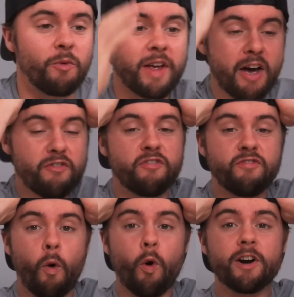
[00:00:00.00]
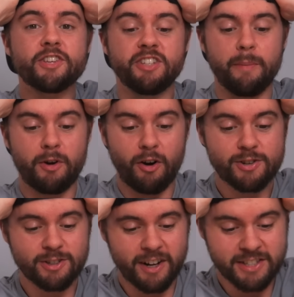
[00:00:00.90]
we have 4 SIM card
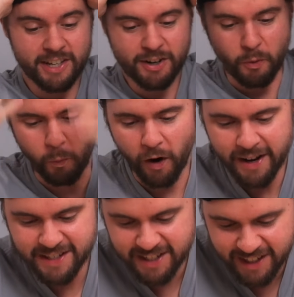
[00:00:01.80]
slots here. What?